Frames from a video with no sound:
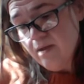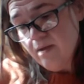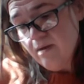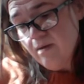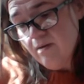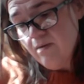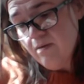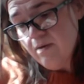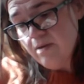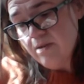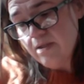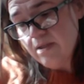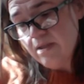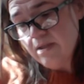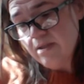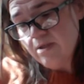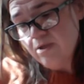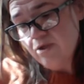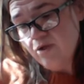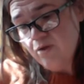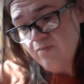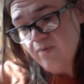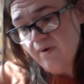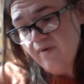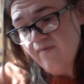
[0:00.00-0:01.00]
Where are these?
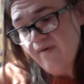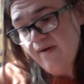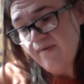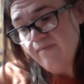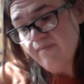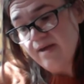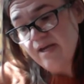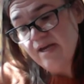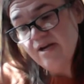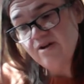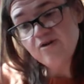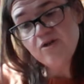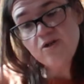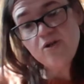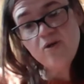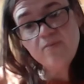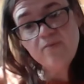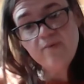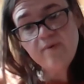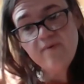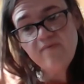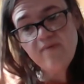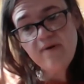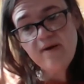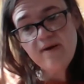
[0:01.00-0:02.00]
2.5. Here's
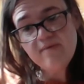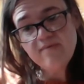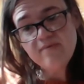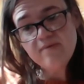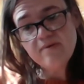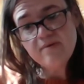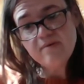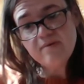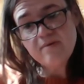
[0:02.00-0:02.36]
2.5s.